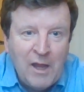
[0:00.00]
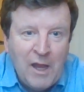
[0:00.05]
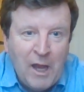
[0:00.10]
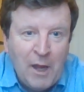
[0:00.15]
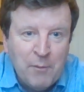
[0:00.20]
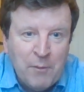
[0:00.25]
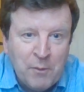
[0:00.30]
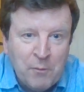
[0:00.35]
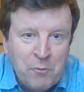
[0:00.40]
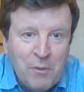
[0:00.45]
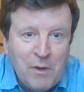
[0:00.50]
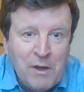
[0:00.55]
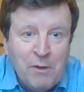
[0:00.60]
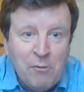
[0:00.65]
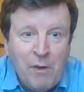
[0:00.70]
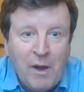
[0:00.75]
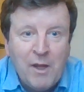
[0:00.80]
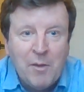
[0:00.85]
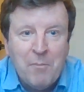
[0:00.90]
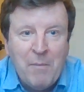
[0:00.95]
I mean, I really
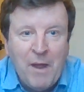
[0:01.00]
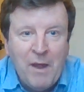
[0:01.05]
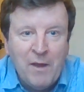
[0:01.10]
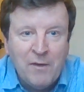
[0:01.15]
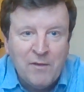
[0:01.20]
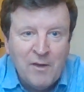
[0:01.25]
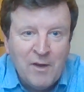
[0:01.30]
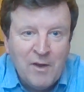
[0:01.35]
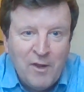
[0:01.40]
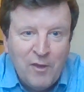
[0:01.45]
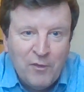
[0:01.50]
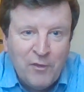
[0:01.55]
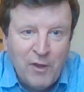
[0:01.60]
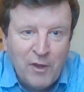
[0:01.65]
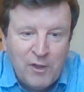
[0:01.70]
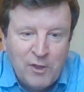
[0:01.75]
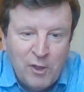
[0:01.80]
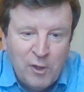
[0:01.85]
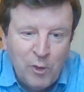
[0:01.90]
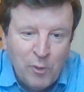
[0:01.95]
recommend
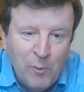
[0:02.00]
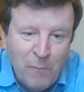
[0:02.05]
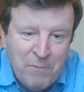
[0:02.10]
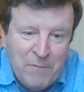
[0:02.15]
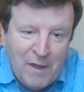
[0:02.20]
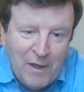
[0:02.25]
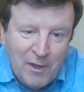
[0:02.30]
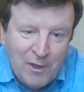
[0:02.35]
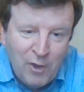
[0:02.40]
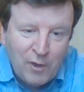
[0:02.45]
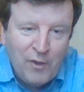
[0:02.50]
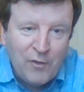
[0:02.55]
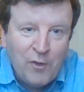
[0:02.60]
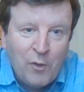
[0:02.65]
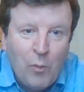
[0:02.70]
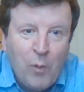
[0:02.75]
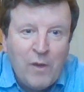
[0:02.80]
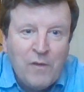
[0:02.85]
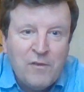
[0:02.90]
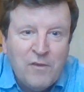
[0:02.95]
that you look at the
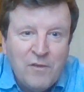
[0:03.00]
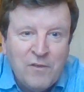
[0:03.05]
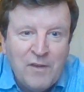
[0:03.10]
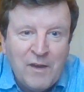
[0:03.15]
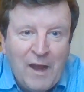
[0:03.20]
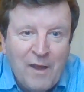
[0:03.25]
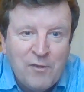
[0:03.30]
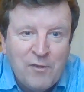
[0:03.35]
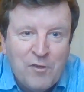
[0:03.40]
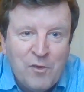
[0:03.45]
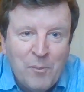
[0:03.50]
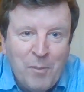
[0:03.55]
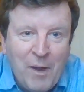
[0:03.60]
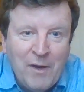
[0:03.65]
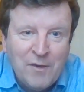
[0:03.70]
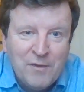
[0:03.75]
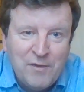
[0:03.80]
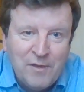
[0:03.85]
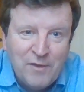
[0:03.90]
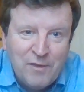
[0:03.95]
questions in
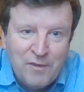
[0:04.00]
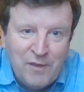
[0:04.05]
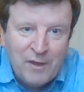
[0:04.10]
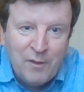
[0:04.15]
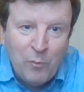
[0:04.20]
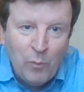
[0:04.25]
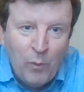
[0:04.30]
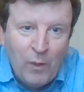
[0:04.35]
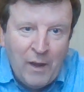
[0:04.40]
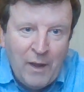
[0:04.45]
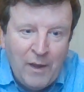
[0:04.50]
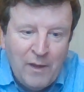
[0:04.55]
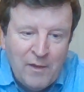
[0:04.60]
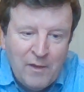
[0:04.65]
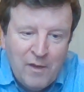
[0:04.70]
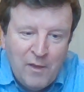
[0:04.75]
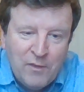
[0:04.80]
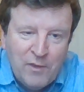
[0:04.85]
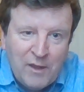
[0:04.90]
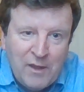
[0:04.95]
astrobiology, think where
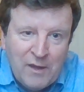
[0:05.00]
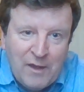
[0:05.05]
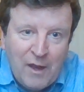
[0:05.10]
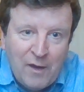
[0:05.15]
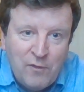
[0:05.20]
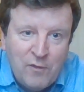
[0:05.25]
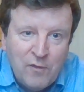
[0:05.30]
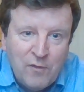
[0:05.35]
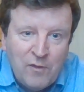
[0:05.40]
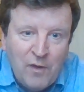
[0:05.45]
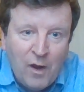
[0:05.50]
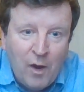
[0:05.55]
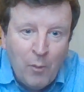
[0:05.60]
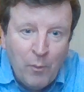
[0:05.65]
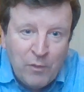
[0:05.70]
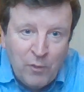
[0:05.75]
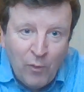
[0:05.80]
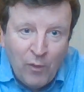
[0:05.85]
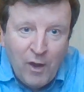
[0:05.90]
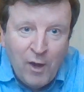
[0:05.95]
the connections are
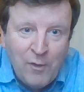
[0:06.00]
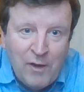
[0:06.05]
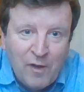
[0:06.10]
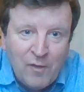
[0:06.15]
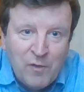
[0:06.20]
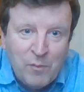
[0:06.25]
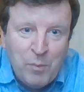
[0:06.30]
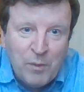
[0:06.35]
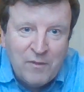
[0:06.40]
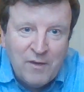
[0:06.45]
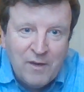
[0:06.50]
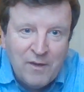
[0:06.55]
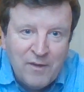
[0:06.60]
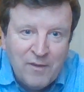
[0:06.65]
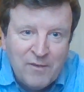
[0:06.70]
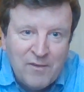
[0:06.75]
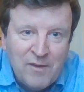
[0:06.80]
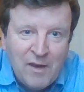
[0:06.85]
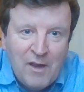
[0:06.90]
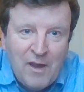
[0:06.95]
with your own
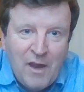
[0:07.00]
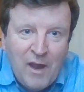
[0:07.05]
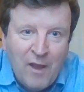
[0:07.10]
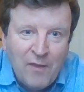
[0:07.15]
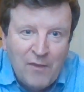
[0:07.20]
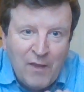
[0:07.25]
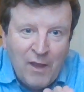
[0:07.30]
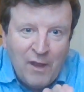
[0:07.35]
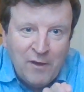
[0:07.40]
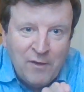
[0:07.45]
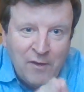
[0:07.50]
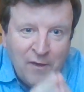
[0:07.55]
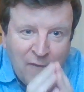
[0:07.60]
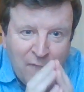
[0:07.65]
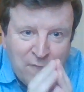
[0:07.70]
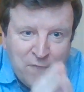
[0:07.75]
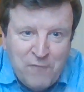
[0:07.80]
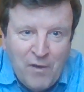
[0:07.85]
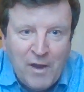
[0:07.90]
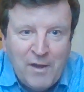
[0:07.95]
expertise, and then
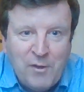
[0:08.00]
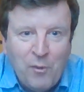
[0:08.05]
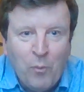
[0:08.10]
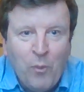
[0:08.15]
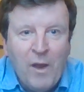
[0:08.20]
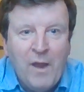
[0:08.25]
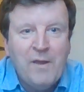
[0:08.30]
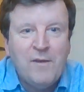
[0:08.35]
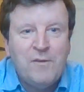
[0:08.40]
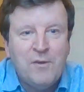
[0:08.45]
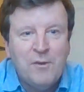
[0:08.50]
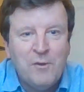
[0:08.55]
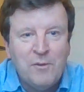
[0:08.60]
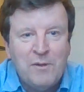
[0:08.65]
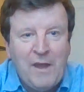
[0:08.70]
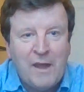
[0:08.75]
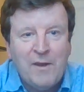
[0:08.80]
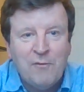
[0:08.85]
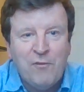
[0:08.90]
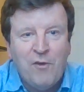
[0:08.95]
find a way to
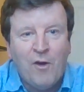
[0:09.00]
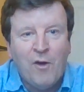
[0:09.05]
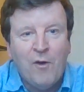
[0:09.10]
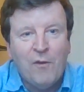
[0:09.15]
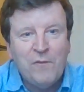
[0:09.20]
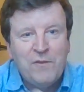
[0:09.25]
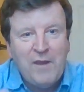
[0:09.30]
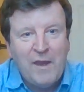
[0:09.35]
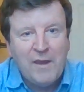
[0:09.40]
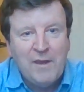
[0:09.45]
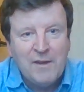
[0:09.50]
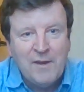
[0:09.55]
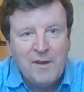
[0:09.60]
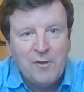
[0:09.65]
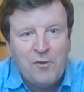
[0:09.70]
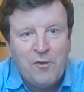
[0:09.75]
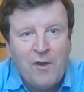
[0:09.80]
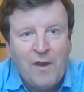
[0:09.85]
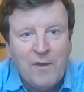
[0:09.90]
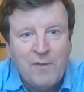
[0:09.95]
get involved, take an
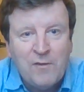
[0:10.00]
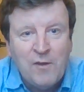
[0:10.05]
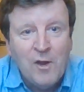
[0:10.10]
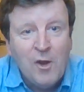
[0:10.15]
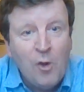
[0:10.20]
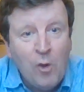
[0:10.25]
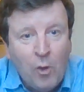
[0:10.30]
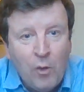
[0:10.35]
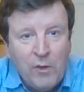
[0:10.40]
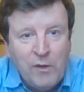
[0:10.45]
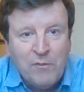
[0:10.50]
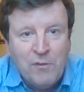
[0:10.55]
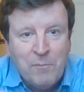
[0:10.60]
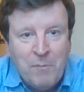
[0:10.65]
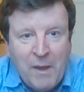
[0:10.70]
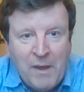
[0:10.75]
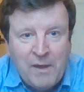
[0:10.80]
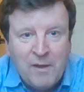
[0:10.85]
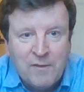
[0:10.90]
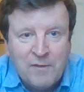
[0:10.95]
interest, or even
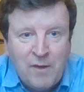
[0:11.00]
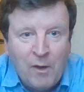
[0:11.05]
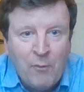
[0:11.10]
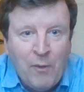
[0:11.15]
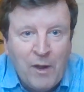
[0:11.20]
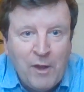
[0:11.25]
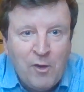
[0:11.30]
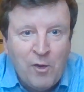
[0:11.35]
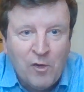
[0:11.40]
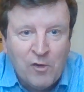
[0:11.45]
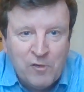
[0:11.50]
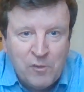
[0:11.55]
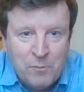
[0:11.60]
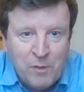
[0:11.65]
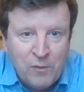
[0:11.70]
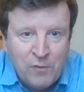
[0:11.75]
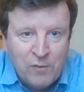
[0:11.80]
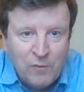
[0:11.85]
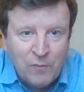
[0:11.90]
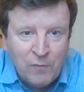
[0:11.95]
make a direct
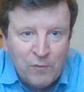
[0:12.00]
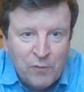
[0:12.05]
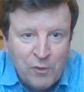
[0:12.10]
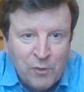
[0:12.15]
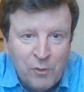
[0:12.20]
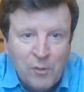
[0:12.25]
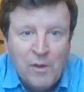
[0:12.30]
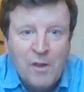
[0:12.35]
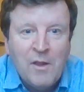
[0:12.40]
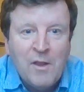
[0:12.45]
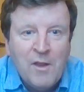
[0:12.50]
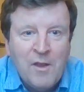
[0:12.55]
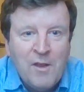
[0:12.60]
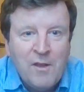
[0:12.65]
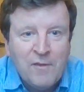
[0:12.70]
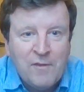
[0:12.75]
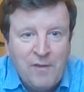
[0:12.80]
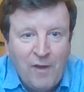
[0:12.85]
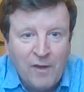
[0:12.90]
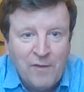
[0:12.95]
contribution through
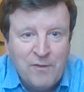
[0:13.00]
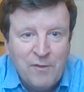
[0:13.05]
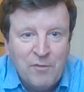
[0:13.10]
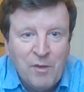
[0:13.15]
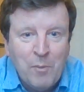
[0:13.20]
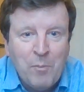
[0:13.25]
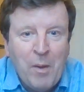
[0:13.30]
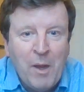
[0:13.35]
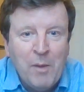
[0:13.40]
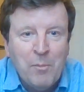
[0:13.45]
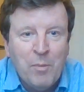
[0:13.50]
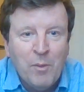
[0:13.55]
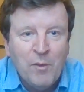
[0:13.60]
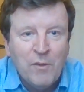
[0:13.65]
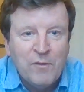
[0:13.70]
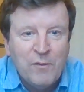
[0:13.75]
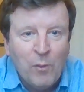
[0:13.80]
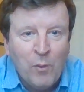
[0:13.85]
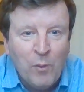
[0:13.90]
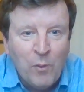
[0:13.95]
scientific
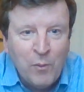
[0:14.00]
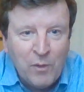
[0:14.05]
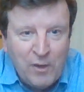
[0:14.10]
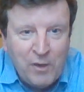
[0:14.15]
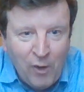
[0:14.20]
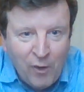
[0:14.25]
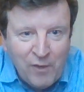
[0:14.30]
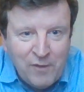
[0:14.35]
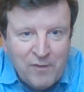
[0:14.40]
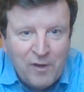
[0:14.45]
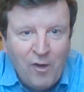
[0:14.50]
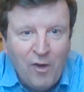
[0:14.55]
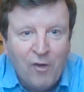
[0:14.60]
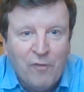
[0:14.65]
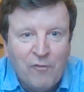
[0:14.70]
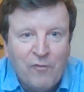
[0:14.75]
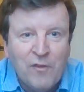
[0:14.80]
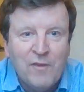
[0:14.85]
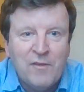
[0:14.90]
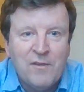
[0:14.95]
papers or going to
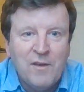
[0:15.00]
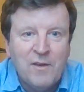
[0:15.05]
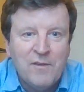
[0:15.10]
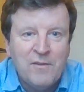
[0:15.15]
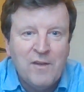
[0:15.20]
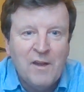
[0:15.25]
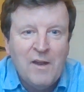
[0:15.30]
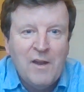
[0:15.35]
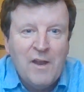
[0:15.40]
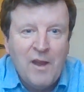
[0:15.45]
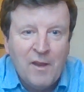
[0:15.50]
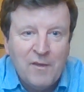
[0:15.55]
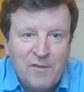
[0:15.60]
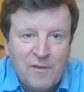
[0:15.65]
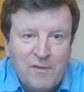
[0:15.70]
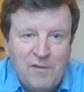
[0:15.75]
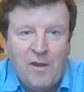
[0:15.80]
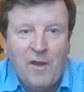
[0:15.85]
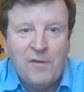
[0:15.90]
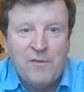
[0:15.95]
conferences and
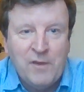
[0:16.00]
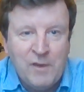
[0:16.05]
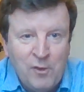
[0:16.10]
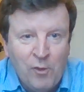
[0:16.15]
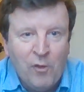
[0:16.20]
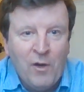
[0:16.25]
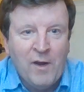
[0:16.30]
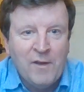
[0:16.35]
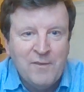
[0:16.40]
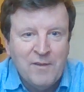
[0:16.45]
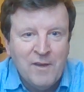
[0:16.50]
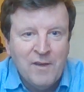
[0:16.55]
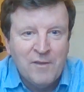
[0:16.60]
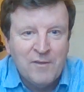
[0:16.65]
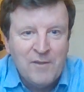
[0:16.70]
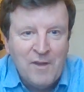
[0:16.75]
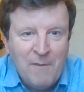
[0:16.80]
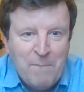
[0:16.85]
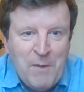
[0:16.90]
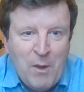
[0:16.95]
discussing your
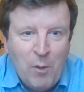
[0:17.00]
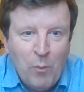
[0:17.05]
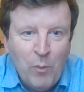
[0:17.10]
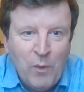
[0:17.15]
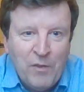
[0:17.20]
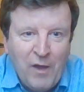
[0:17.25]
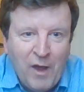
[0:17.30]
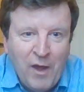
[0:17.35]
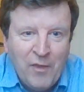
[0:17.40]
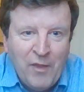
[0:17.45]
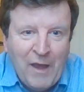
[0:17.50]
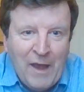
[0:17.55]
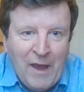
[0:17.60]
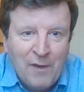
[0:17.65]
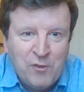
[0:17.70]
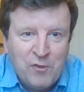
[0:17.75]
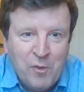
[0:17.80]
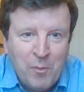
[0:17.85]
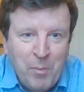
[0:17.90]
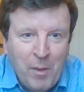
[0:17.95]
ideas with other
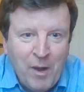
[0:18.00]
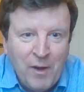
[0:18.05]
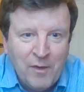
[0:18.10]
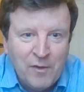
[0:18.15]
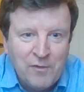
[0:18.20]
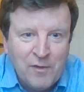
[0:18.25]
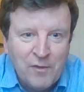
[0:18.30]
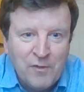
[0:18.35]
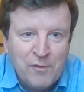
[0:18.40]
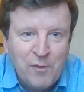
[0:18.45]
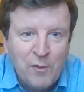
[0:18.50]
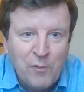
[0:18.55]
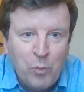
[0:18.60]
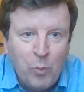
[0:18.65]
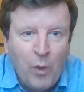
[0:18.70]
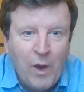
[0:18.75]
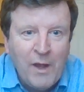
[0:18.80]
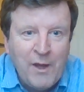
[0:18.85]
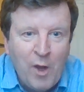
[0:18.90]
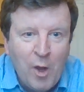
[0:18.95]
astrobiologists. So it's
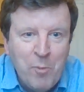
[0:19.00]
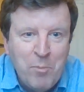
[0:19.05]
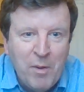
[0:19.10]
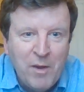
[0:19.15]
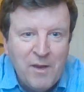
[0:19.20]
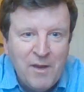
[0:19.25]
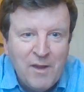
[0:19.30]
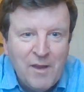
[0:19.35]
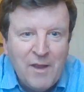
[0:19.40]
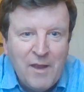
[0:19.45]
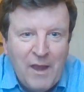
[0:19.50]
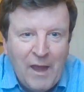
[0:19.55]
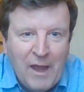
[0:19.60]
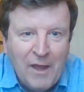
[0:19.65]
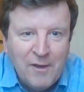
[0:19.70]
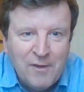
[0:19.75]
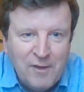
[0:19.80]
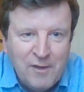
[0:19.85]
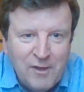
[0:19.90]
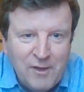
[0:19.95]
wide open
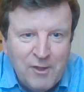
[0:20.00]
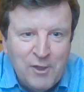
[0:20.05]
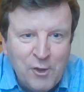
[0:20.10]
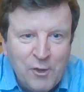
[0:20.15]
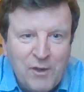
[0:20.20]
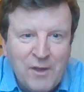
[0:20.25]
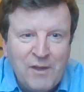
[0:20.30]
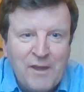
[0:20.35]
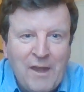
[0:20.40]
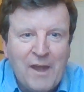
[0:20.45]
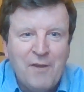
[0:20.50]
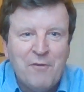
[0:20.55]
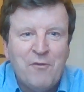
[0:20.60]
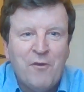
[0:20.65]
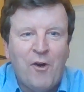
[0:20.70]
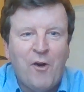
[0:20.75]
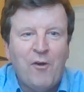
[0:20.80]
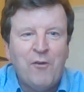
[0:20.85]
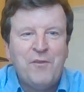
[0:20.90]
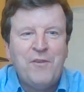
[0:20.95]
and you can get
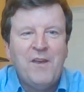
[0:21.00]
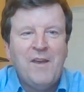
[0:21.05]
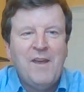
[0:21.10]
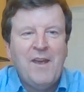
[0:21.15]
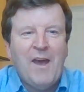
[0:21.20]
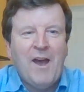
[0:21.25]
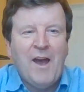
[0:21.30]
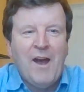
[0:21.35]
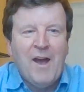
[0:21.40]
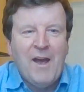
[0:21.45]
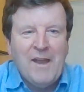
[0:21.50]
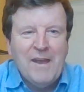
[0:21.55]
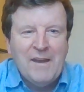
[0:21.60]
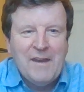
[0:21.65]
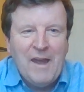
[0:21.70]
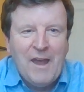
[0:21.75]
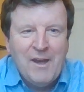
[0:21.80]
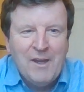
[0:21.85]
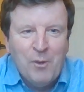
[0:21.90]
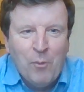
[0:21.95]
involved
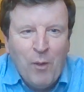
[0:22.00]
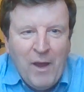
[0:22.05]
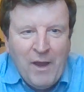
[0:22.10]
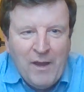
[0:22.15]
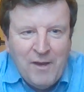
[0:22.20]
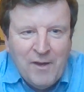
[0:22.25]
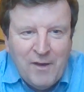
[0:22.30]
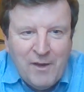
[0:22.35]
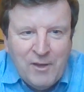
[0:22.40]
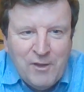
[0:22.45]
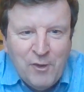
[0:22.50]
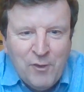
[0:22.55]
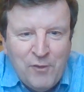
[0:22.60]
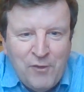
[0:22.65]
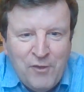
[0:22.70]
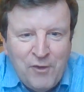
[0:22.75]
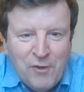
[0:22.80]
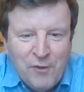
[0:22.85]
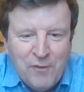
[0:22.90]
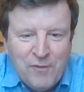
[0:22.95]
in any way you
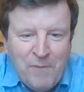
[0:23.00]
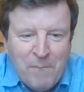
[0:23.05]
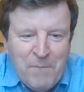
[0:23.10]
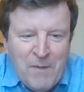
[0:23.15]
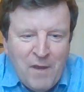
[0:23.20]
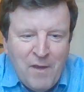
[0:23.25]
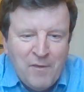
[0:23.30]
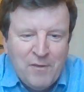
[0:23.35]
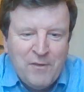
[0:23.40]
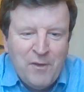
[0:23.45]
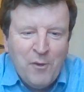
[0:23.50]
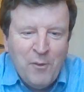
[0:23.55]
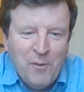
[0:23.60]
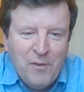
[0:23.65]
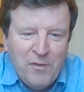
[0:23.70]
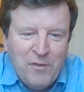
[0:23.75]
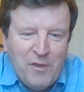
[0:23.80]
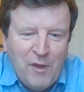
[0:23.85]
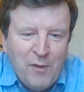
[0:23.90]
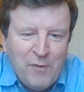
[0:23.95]
choose. So
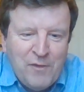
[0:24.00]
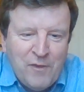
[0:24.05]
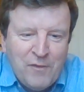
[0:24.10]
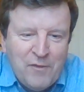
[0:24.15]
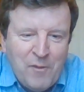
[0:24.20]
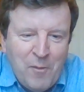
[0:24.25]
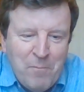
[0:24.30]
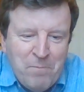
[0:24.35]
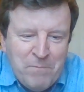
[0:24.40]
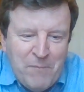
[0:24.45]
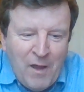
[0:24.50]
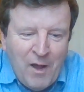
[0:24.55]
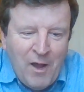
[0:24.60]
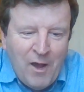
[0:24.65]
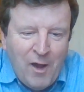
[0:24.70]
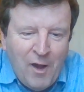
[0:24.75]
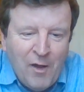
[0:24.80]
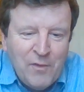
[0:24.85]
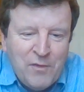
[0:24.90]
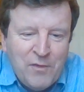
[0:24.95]
those are some
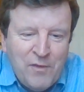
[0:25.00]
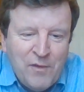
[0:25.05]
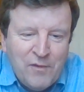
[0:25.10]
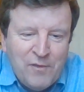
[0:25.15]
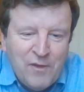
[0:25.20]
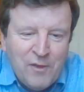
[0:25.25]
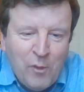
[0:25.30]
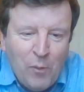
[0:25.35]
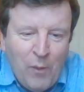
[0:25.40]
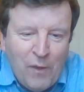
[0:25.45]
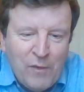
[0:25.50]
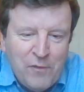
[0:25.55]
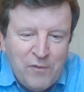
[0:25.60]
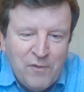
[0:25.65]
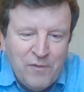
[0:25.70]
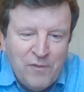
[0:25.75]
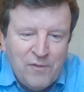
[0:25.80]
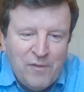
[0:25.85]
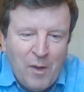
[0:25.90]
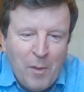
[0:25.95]
answers to the
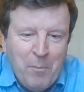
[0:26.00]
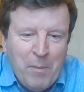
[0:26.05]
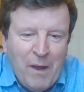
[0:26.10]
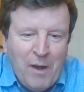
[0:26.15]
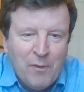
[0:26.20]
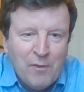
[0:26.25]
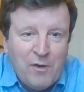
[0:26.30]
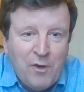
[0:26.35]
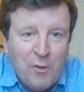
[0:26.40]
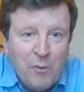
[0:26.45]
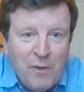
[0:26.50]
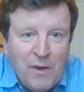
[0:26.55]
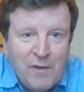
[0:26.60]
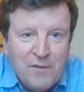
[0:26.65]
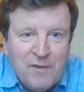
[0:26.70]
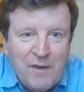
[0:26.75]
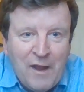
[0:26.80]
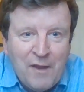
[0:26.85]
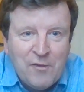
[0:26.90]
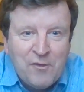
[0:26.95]
questions about
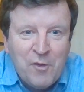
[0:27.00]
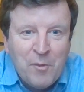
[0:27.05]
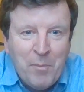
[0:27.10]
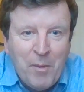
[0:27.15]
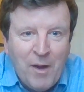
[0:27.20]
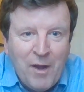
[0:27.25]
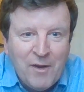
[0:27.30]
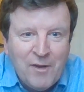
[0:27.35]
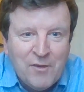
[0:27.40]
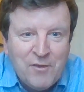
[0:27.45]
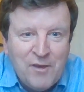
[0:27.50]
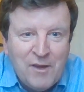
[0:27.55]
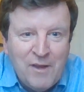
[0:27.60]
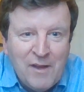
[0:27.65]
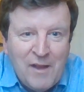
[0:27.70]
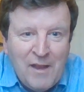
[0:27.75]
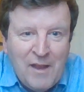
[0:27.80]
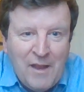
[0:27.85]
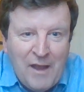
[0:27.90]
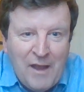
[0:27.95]
careers in astrobiology,